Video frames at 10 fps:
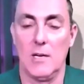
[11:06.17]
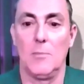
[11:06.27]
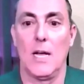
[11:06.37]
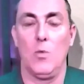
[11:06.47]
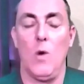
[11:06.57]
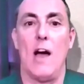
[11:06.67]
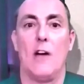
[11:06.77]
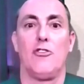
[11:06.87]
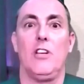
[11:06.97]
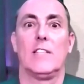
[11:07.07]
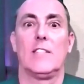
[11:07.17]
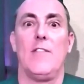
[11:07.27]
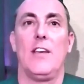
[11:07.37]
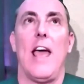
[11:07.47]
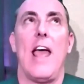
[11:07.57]
I'm like, wow, she is
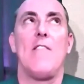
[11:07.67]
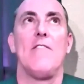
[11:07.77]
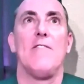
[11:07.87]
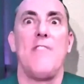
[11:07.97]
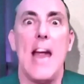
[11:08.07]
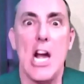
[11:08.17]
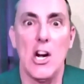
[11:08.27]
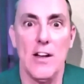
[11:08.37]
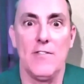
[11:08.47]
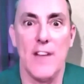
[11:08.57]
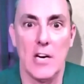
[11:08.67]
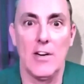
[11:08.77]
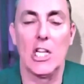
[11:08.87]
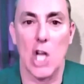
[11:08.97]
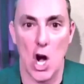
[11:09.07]
having a very,
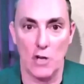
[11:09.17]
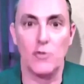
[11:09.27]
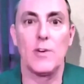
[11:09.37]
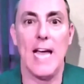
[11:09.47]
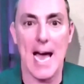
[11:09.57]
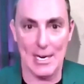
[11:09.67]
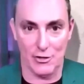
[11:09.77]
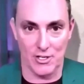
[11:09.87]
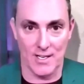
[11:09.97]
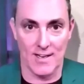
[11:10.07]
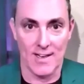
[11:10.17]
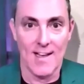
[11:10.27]
very large reaction